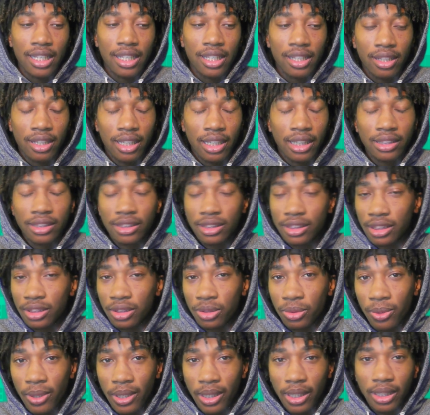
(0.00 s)
get things
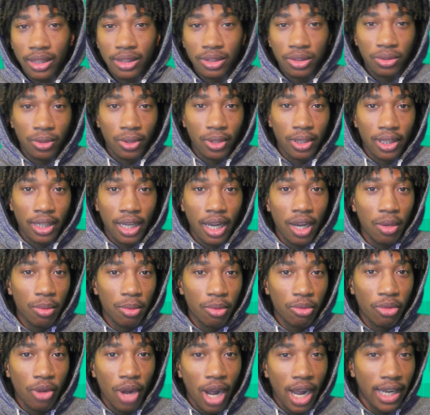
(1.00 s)
situated and sorted out
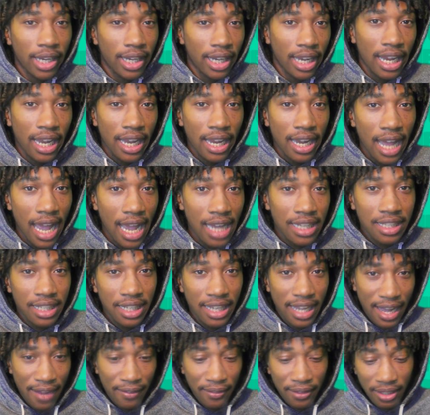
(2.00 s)
before I can
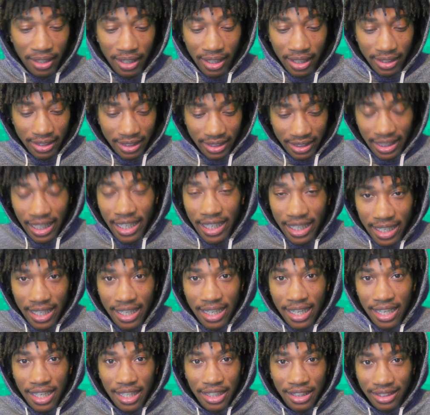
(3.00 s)
actually have a
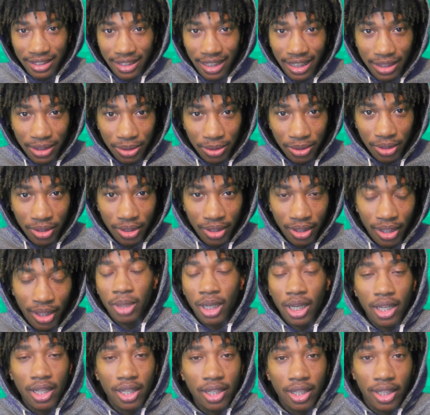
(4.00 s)
steady schedule.
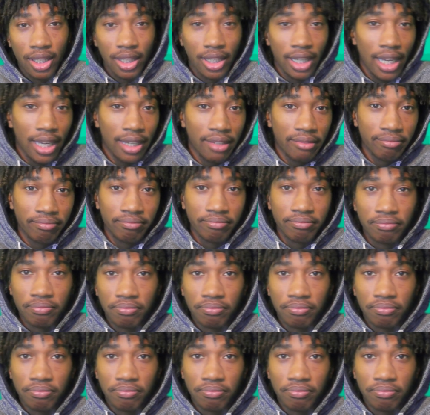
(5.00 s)
But other than that,